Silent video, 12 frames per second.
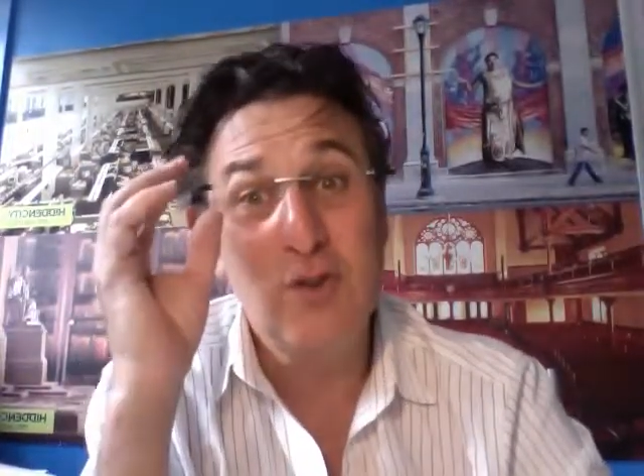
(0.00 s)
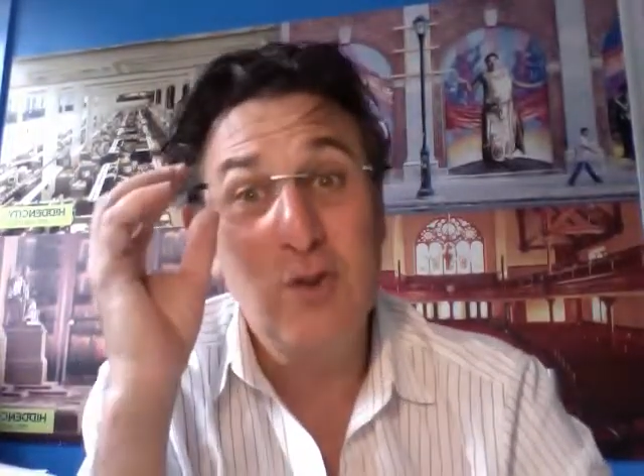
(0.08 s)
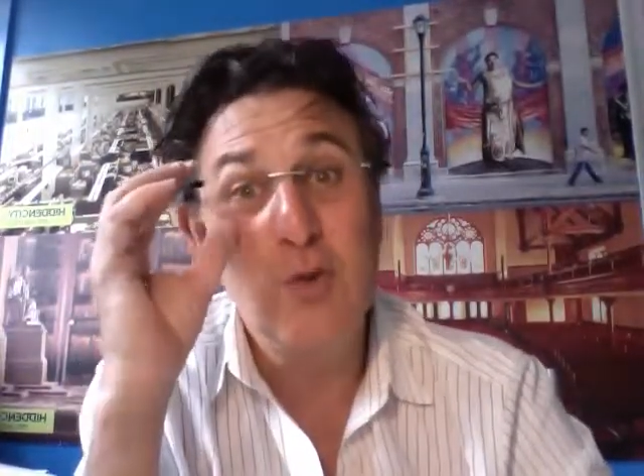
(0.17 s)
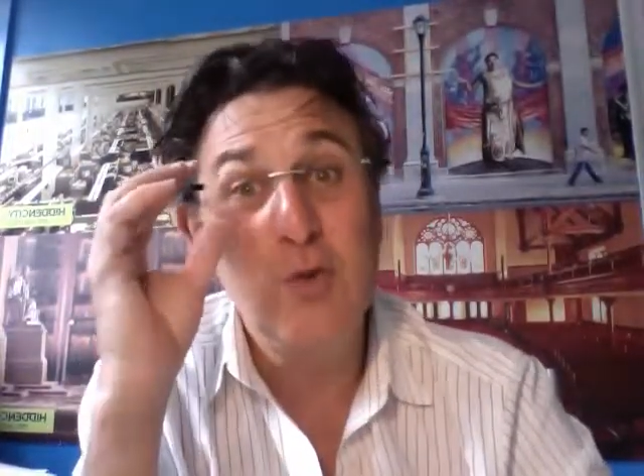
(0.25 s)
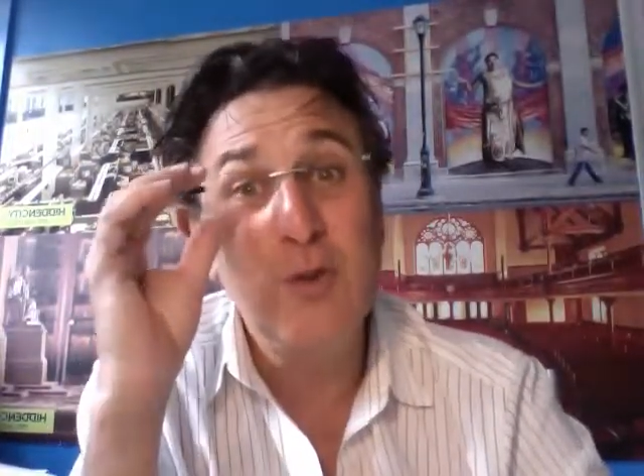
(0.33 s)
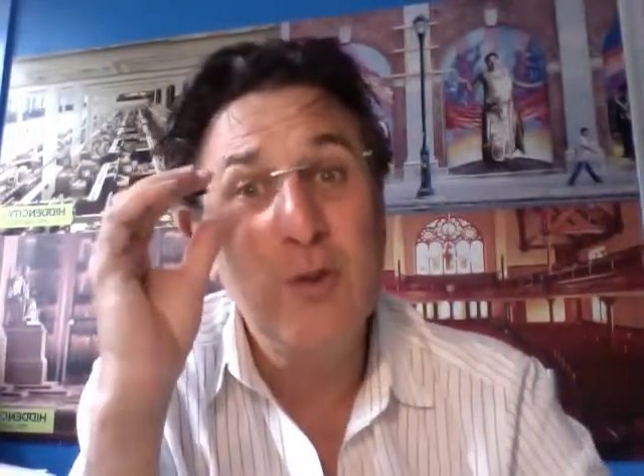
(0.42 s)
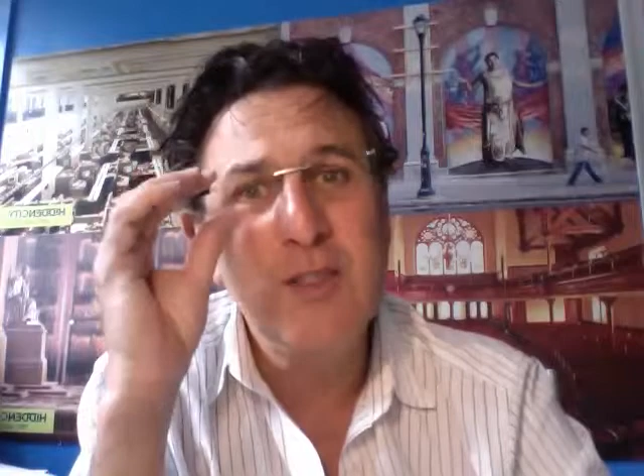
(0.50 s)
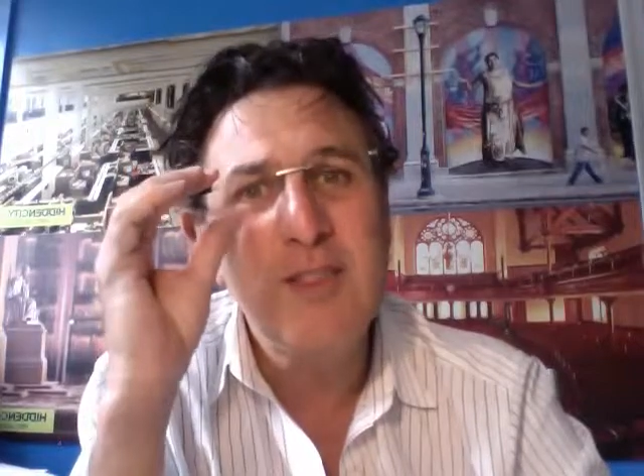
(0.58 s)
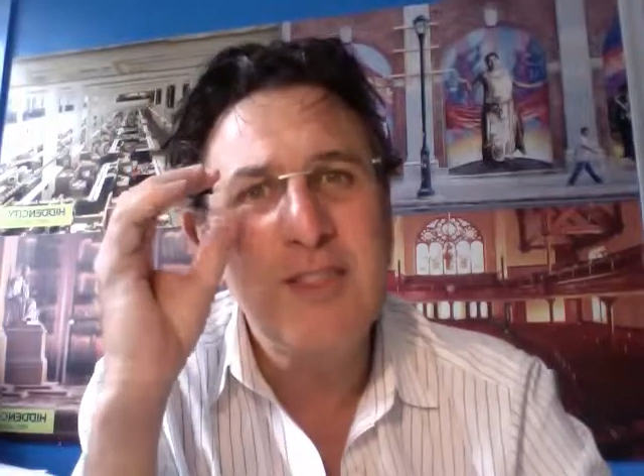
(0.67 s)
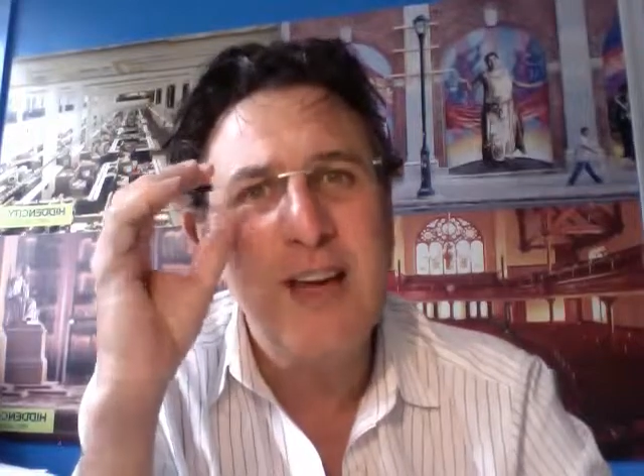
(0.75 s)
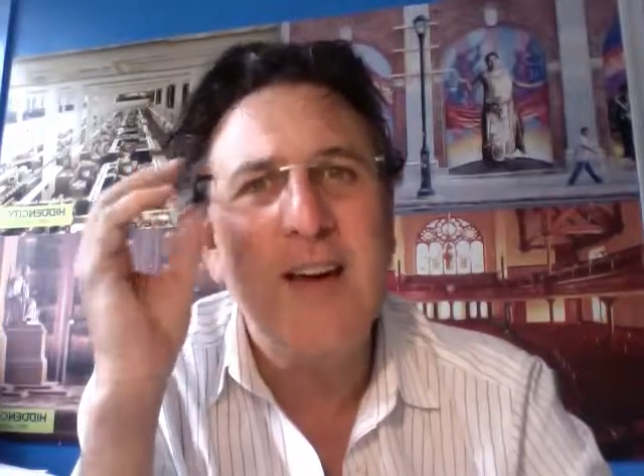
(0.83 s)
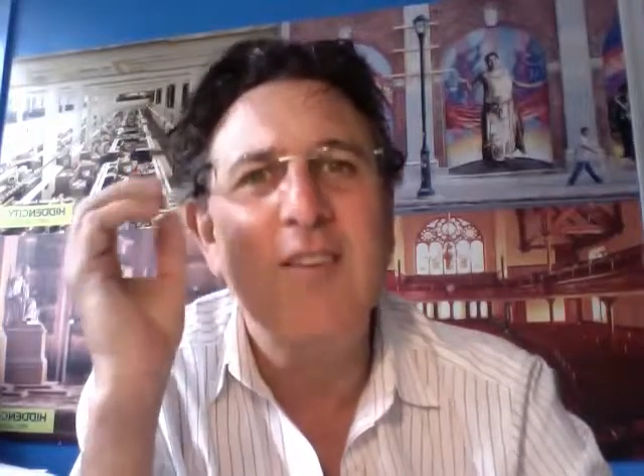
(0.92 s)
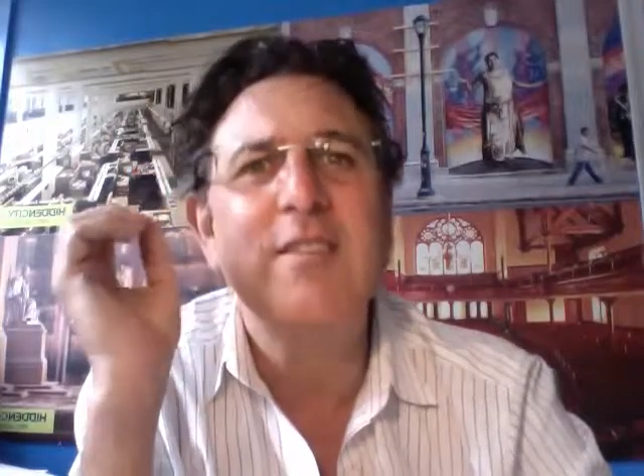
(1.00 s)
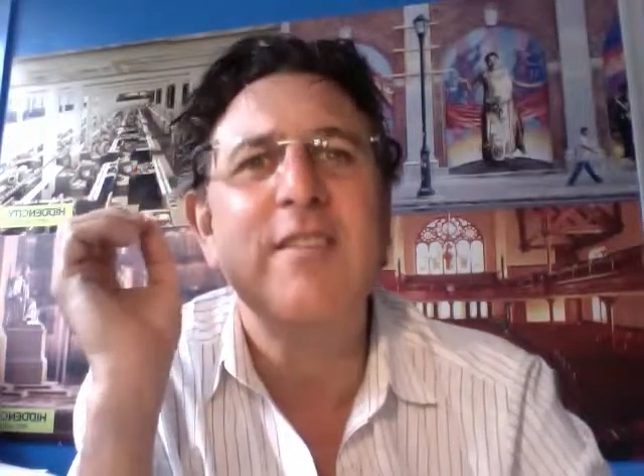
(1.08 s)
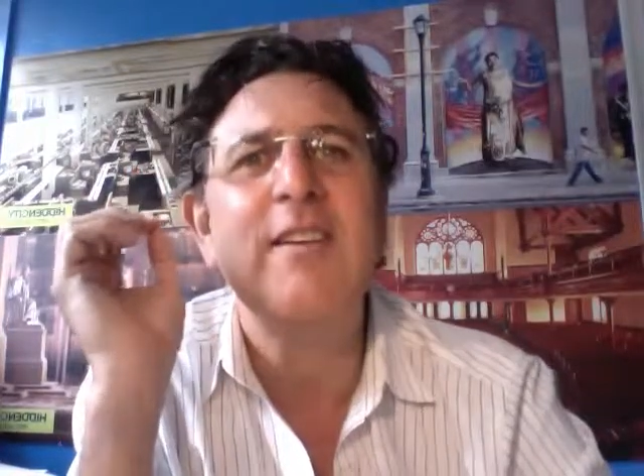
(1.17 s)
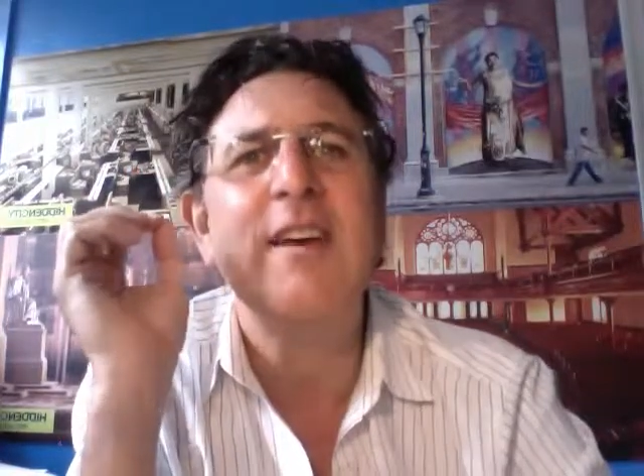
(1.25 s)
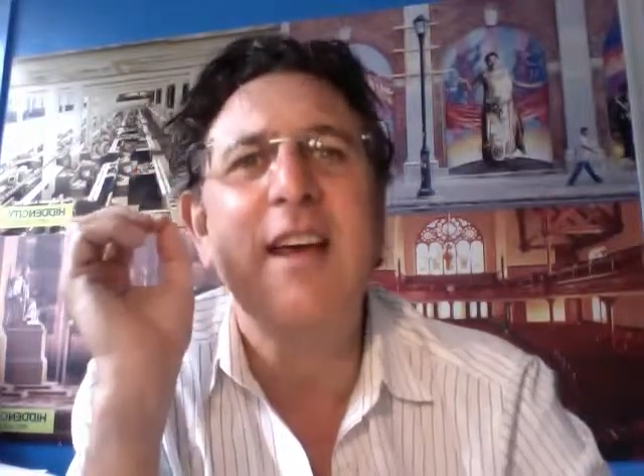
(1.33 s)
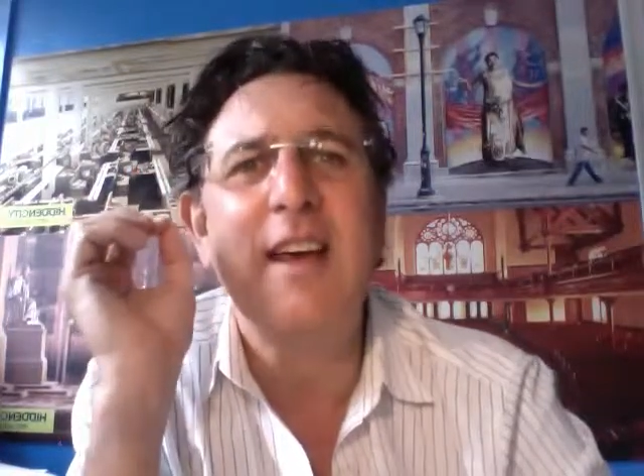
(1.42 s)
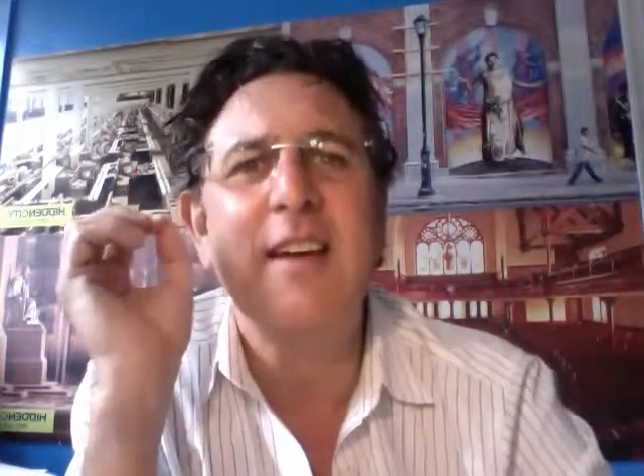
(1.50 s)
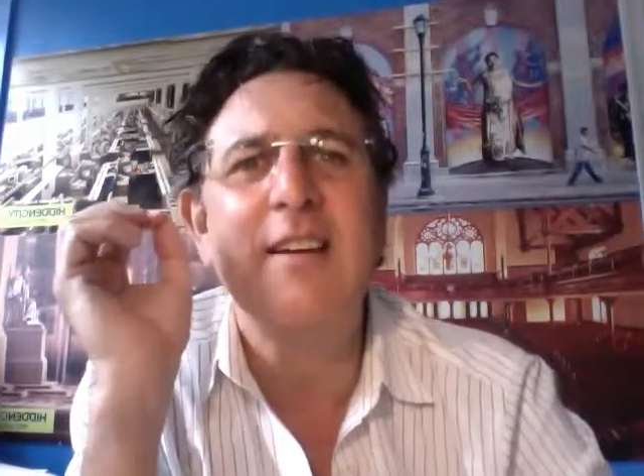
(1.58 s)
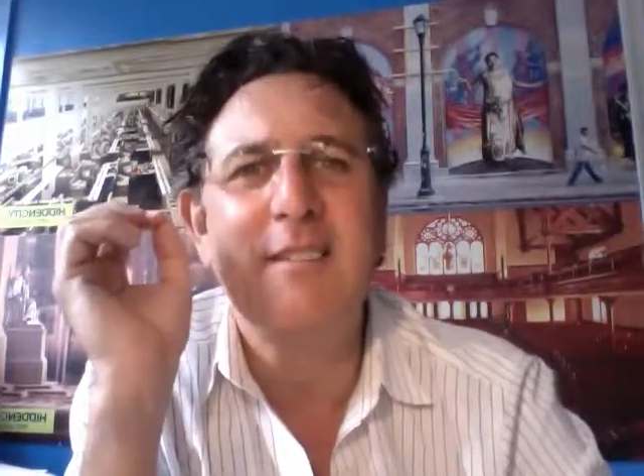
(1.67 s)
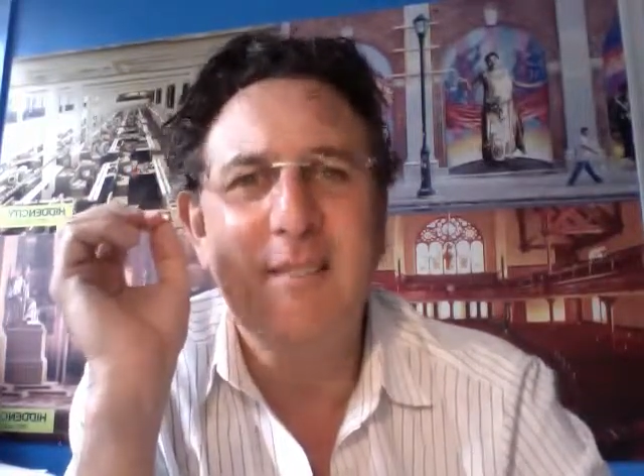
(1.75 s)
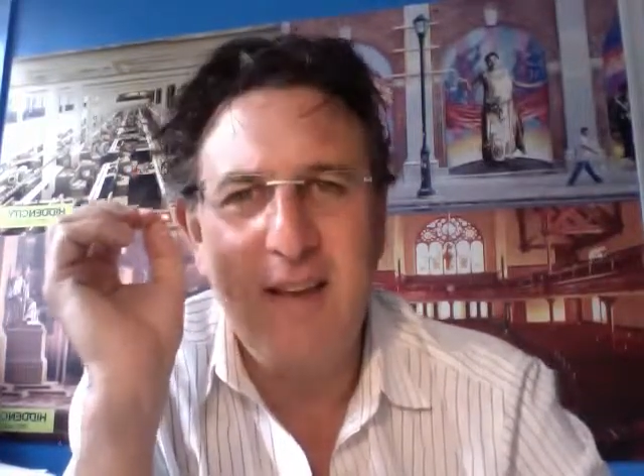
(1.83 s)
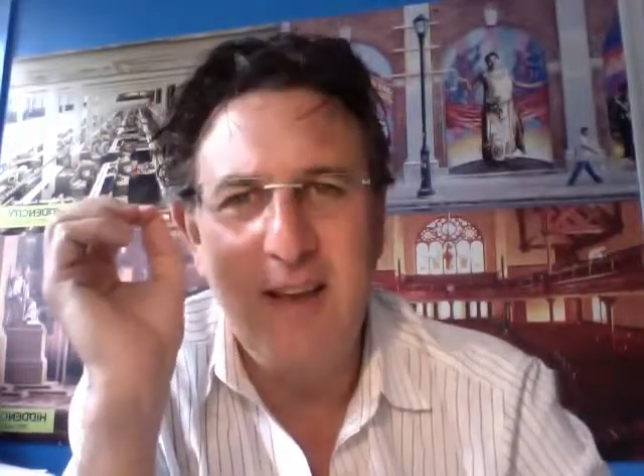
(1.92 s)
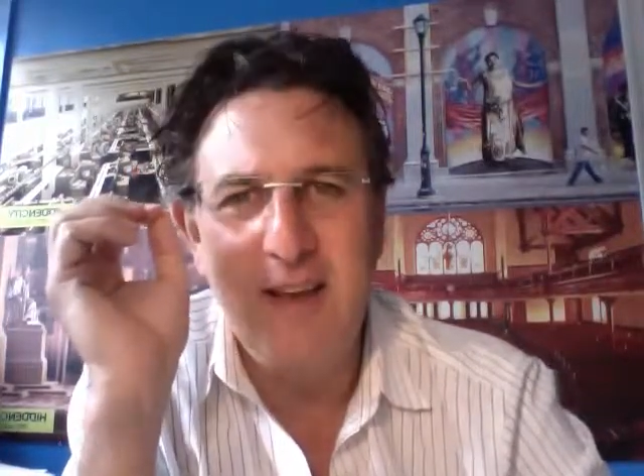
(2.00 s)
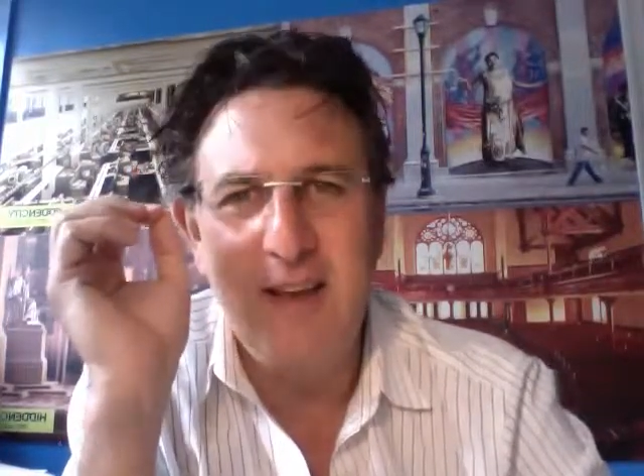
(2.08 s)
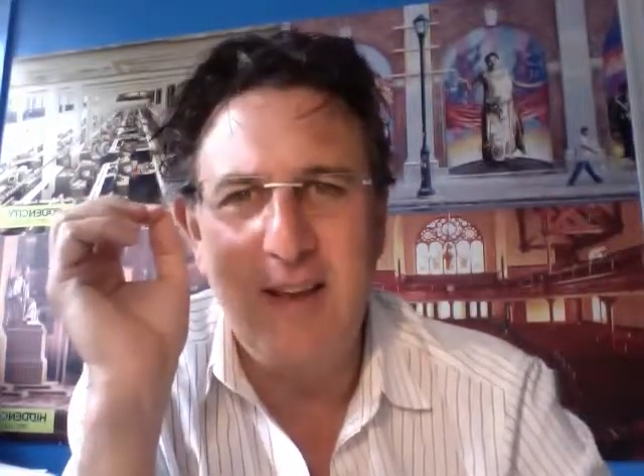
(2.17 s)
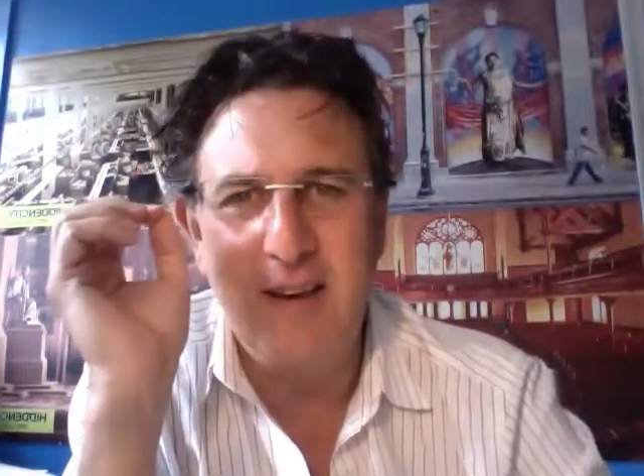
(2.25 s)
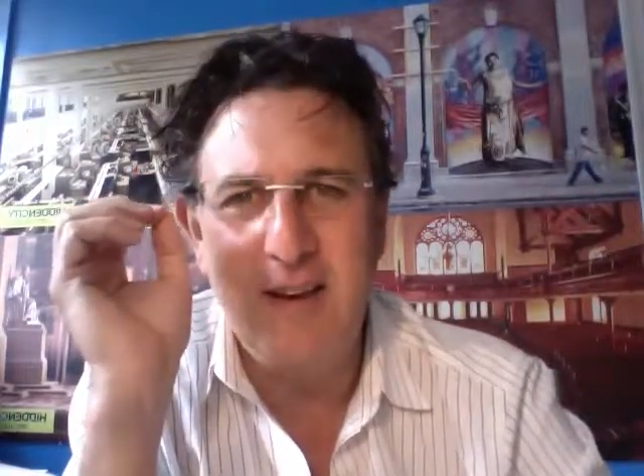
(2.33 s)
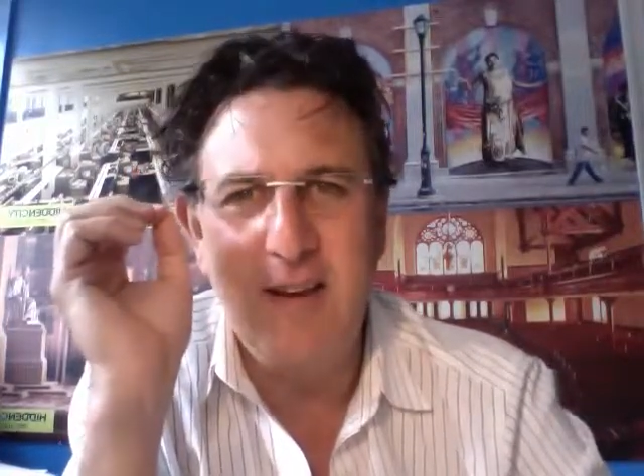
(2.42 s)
2010.